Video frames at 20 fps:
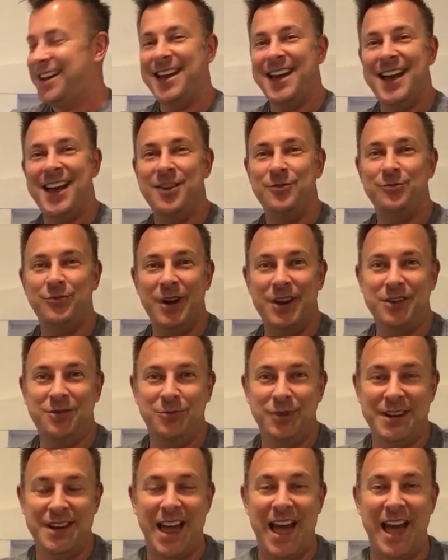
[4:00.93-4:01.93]
And when
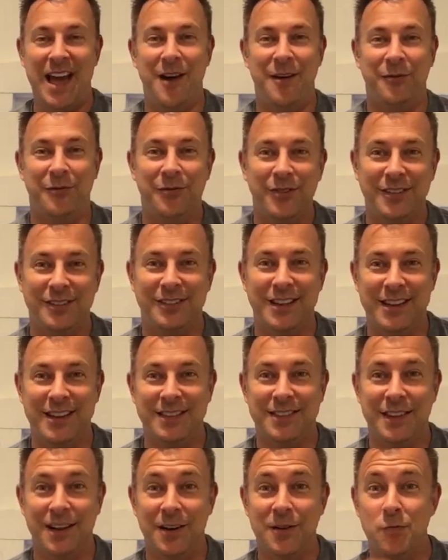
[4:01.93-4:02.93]
we'd have like
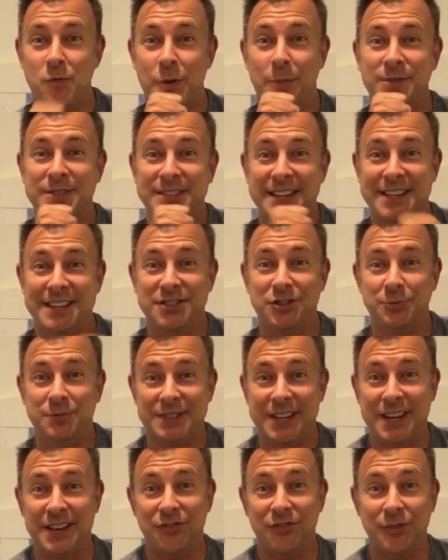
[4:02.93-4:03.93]
the one potato, two
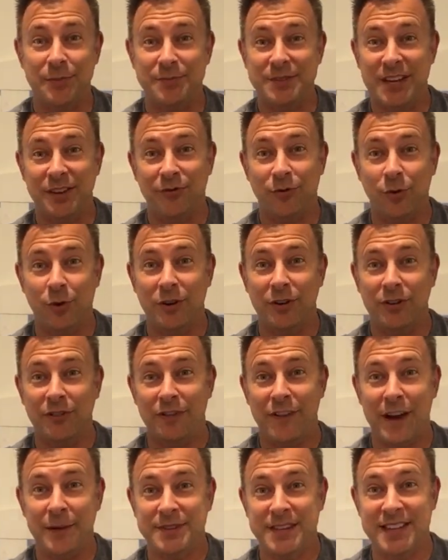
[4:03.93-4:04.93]
potato, three potato, four,
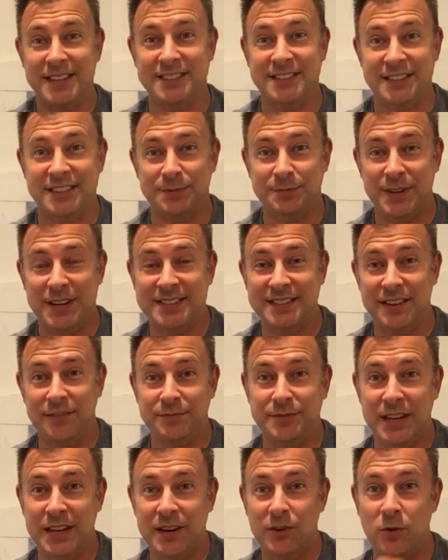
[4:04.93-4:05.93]
five potato, six potato, seven
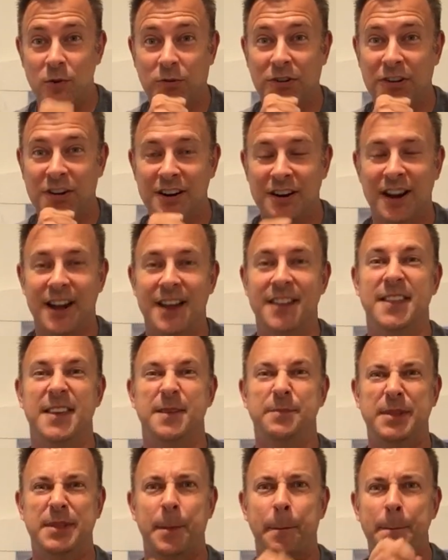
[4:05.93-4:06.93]
potato, or, and then you would
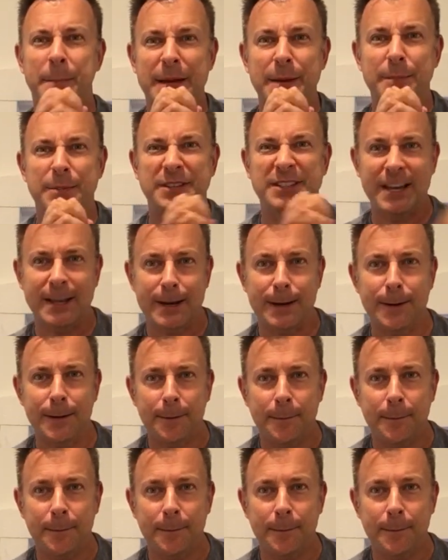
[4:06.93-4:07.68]
get the big potato.